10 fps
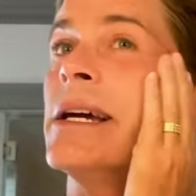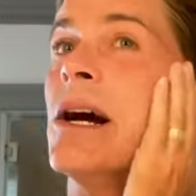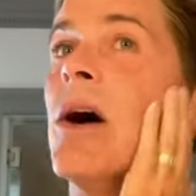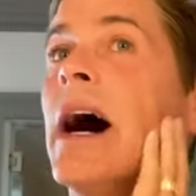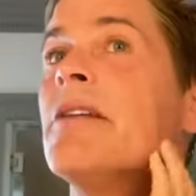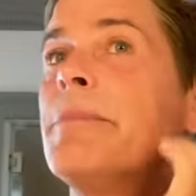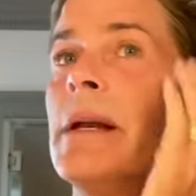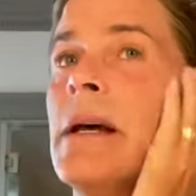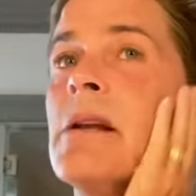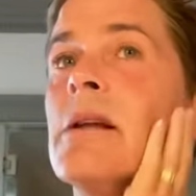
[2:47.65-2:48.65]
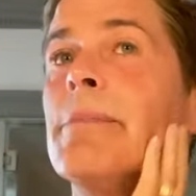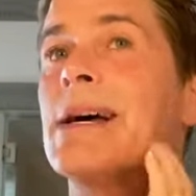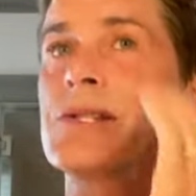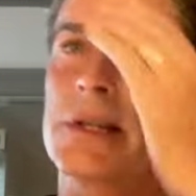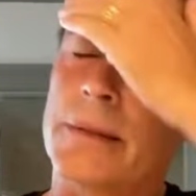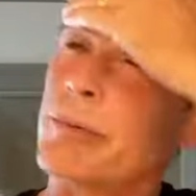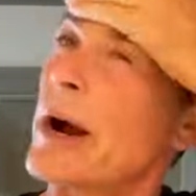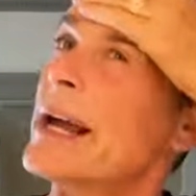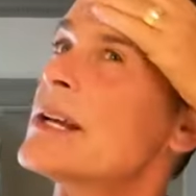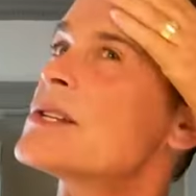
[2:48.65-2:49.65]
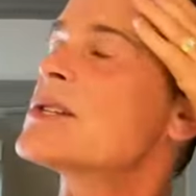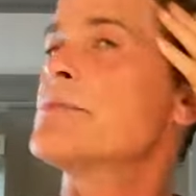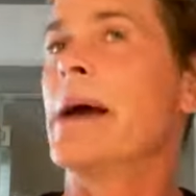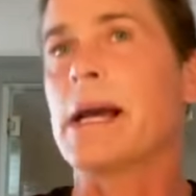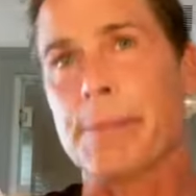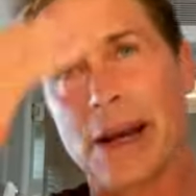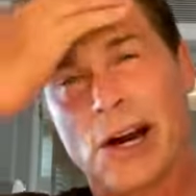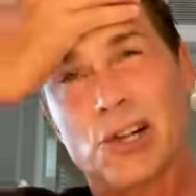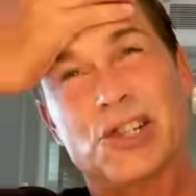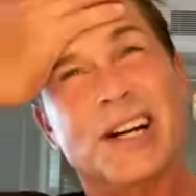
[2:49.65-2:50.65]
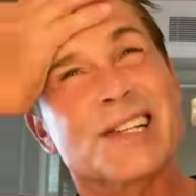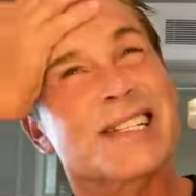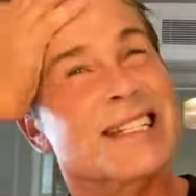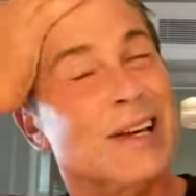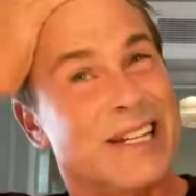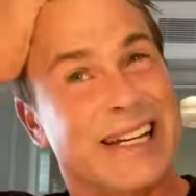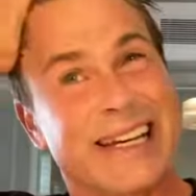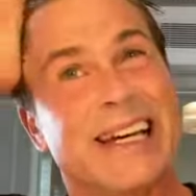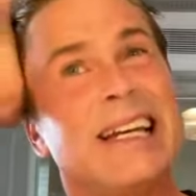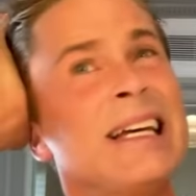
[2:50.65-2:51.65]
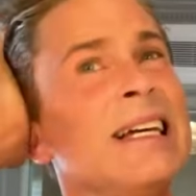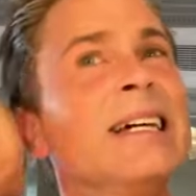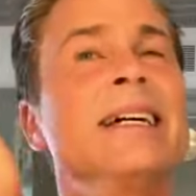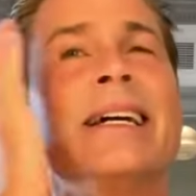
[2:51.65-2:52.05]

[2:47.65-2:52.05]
You know, I've been in the best and the brightest makeup and hair chair since I was a kid,